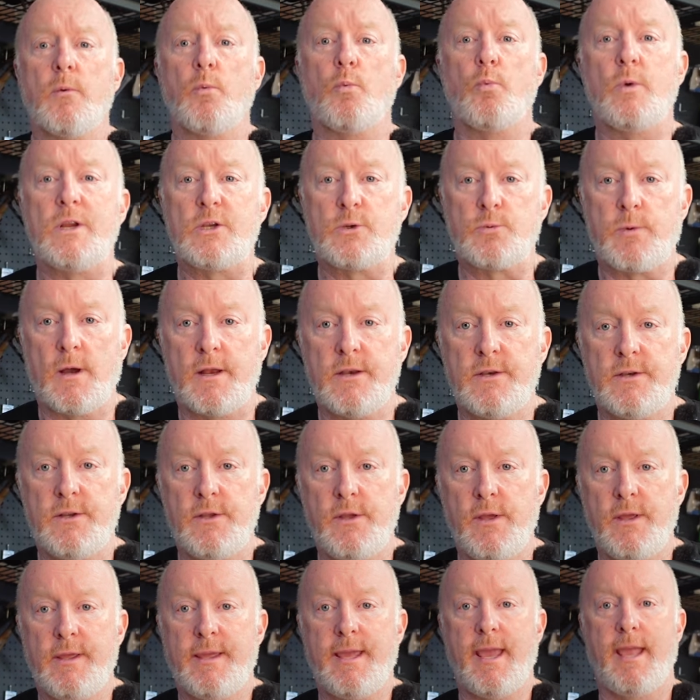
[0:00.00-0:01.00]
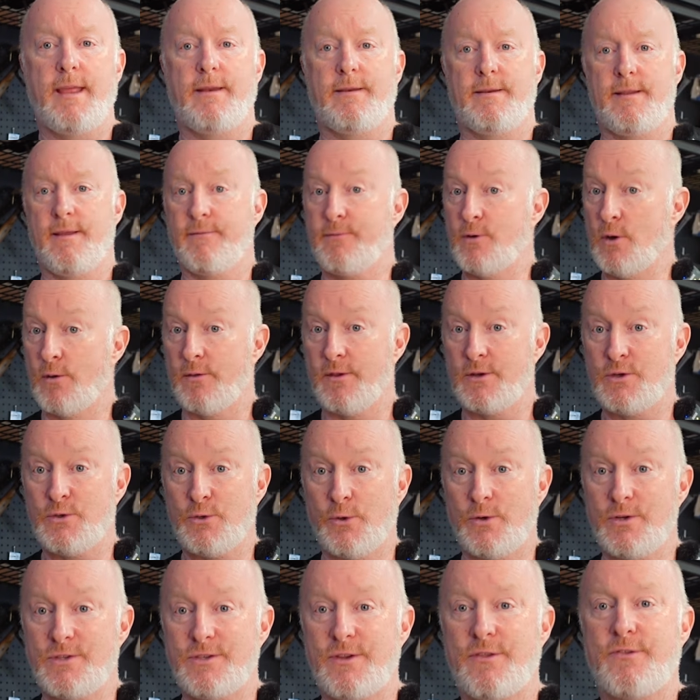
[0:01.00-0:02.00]
which one do you get? You've got the
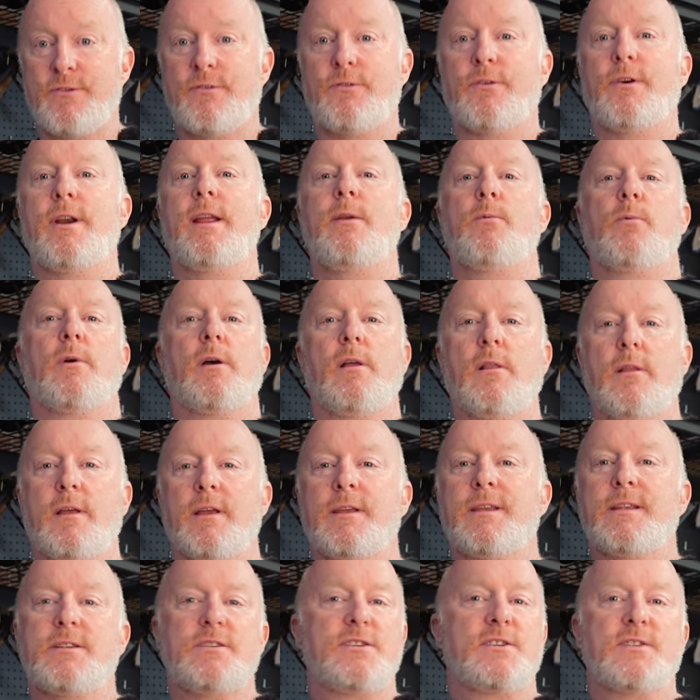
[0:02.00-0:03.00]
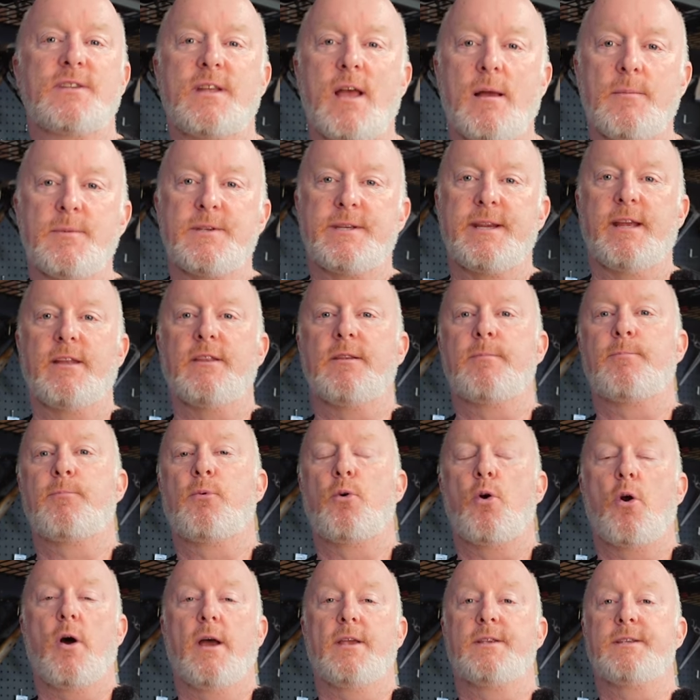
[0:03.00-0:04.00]
choice of three. Well, it just comes down to
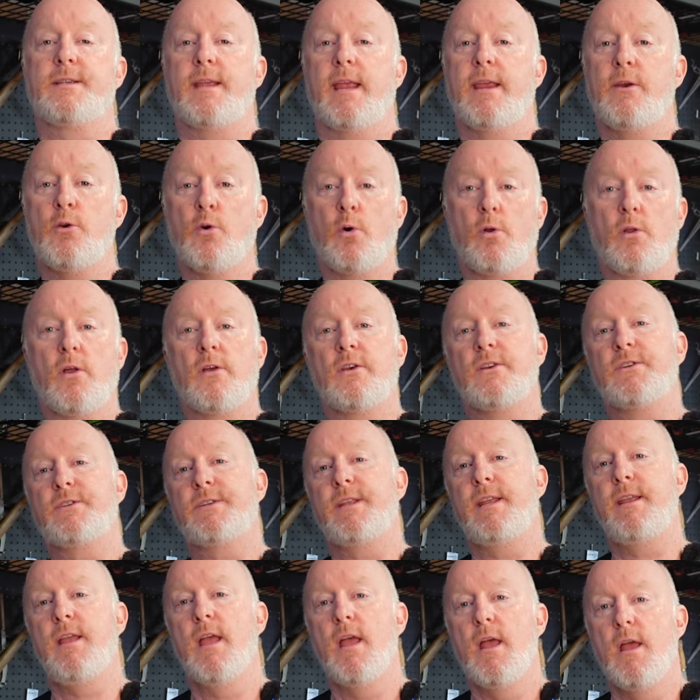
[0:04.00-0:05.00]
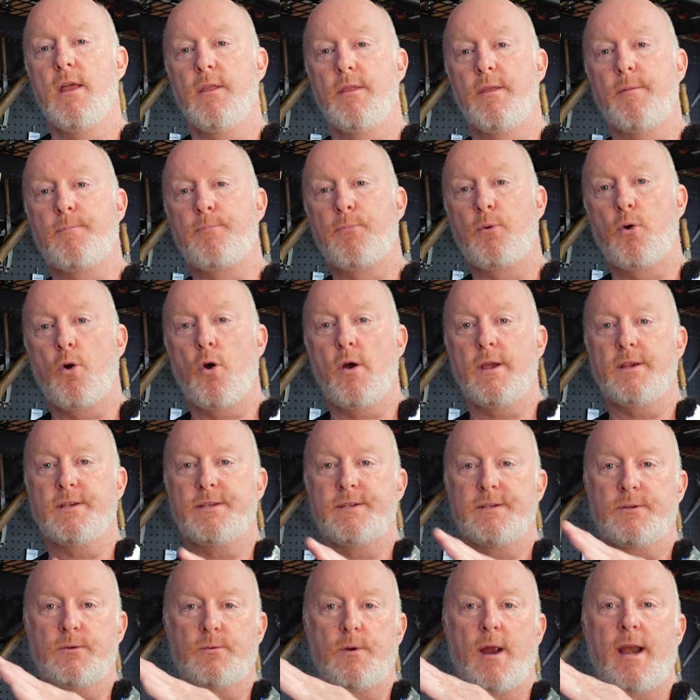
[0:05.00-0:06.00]
price. In all honesty, the
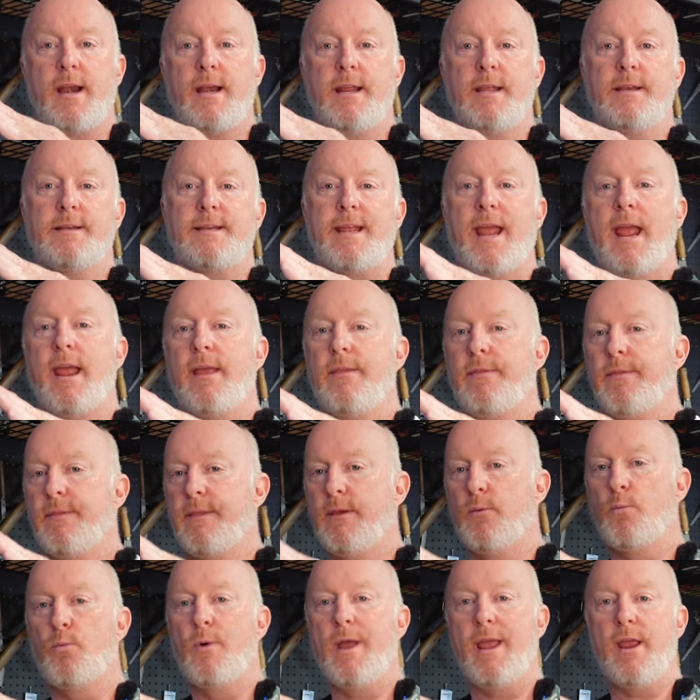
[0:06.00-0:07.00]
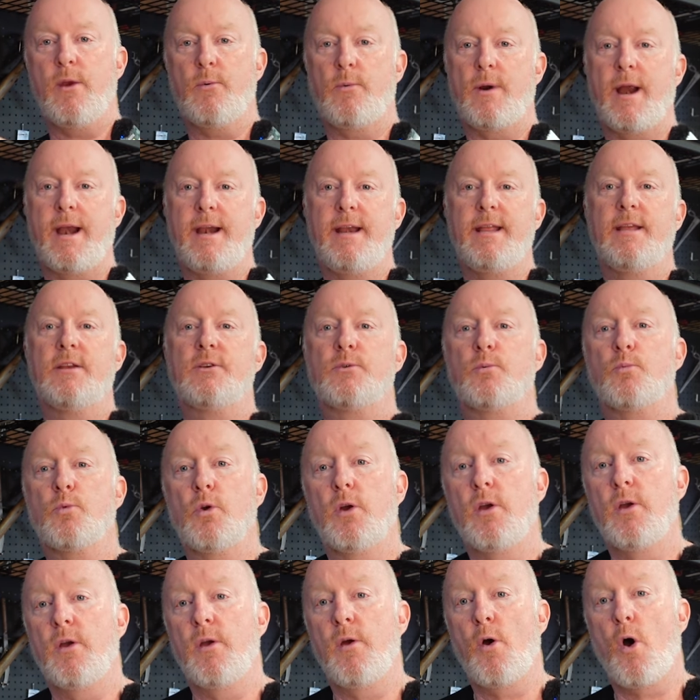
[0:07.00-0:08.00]
price gradient and the wear gradient
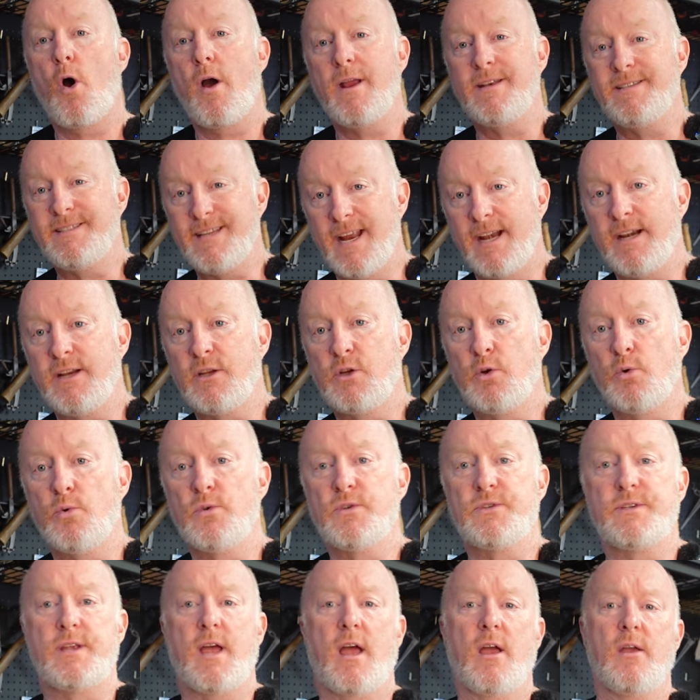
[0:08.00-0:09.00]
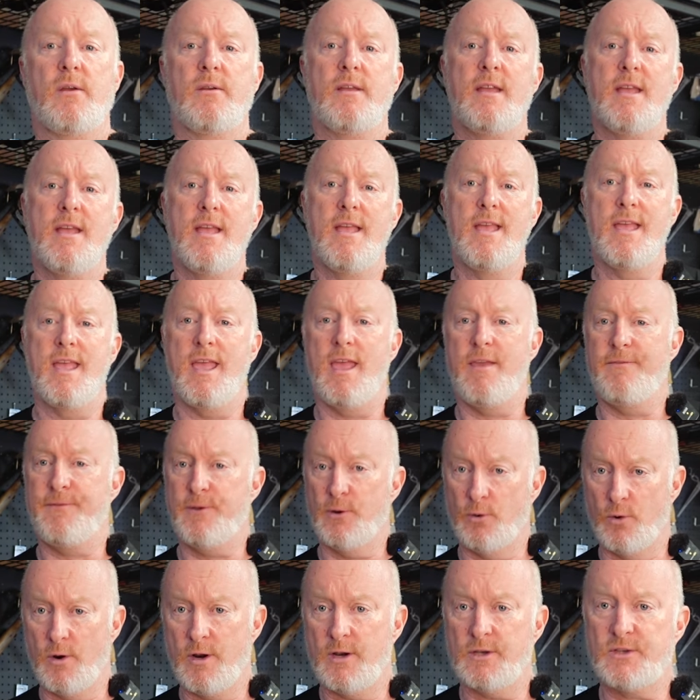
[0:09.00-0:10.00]
were identical. So, if
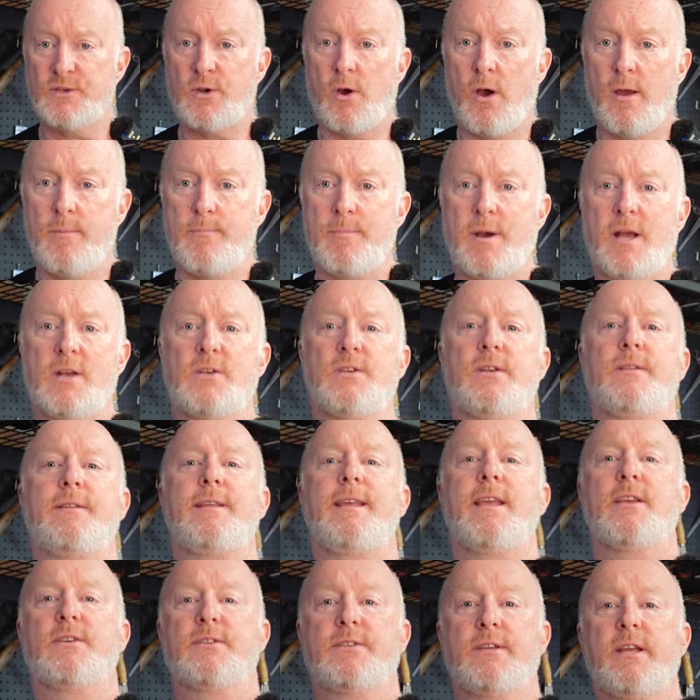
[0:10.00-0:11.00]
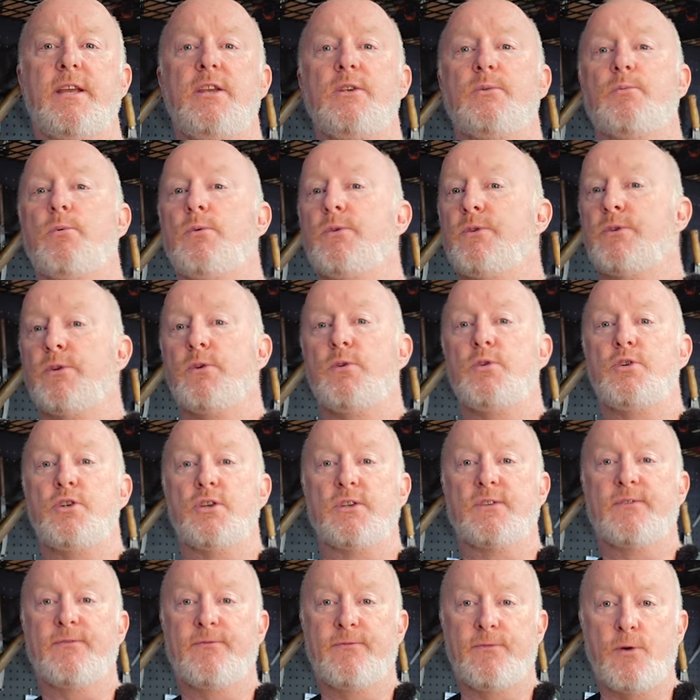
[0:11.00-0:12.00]
you're on a tight budget, the STs will do
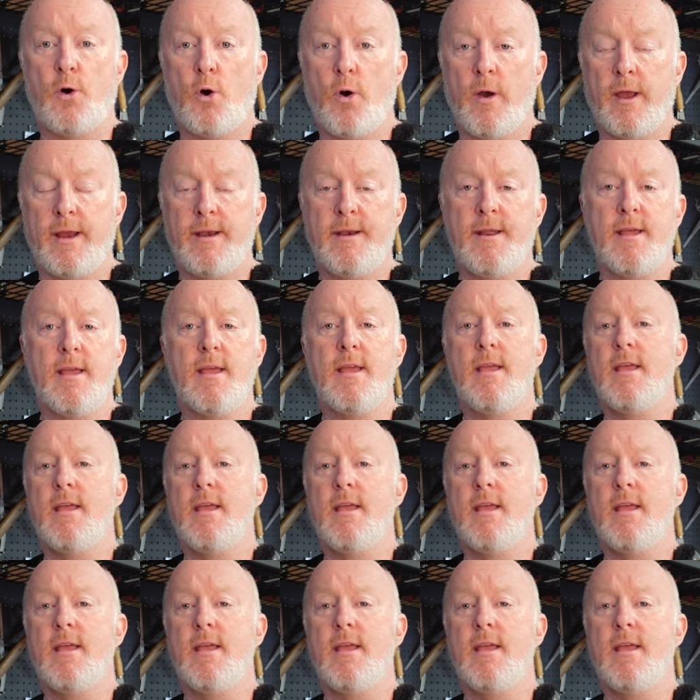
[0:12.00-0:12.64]
just fine.